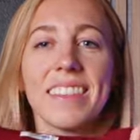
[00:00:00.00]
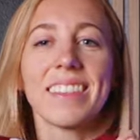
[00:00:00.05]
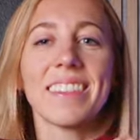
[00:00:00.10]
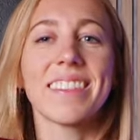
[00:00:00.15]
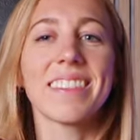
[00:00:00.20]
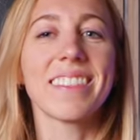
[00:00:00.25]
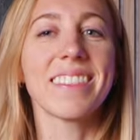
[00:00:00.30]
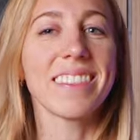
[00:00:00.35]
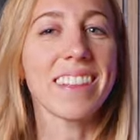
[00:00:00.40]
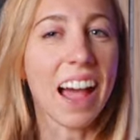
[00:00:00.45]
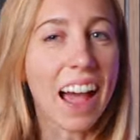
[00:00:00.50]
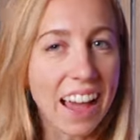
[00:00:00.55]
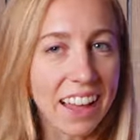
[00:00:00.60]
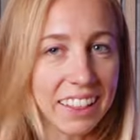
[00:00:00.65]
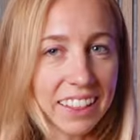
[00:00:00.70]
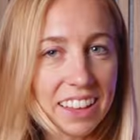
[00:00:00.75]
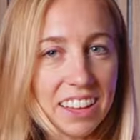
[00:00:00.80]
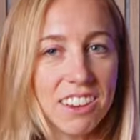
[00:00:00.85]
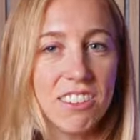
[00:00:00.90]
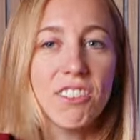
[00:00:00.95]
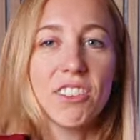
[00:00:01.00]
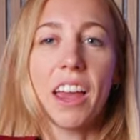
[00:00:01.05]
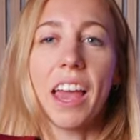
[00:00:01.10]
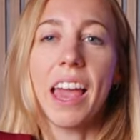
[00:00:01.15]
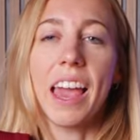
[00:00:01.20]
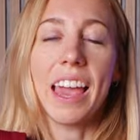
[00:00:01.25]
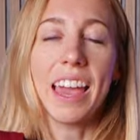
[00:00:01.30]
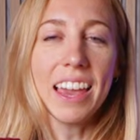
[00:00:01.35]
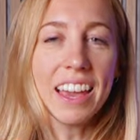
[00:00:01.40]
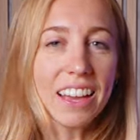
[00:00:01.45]
stylish
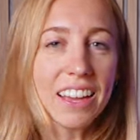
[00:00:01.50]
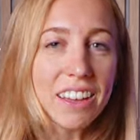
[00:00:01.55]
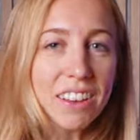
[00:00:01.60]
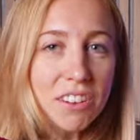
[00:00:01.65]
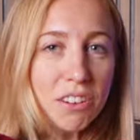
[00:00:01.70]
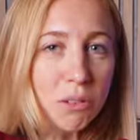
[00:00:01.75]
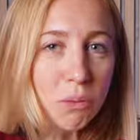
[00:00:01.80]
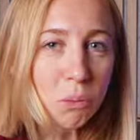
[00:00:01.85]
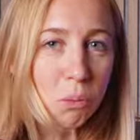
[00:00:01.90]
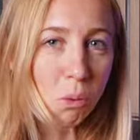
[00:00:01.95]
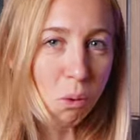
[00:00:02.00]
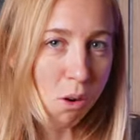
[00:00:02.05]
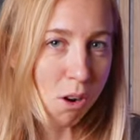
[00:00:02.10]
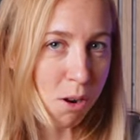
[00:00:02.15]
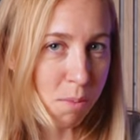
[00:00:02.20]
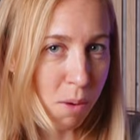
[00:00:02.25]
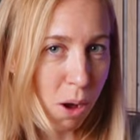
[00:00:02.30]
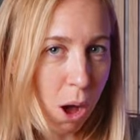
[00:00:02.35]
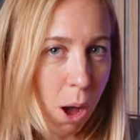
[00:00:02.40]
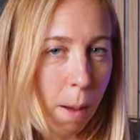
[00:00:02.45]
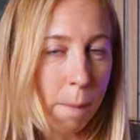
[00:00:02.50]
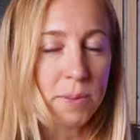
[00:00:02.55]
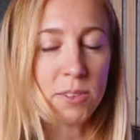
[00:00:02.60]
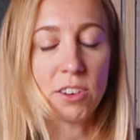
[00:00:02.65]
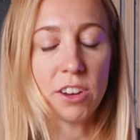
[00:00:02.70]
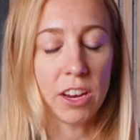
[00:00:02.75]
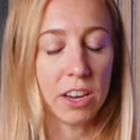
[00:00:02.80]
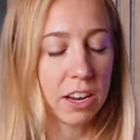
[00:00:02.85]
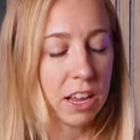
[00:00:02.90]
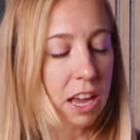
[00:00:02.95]
and warm
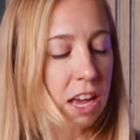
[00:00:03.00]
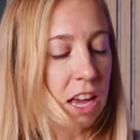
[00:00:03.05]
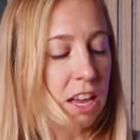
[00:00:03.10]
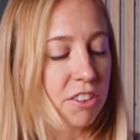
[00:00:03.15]
option,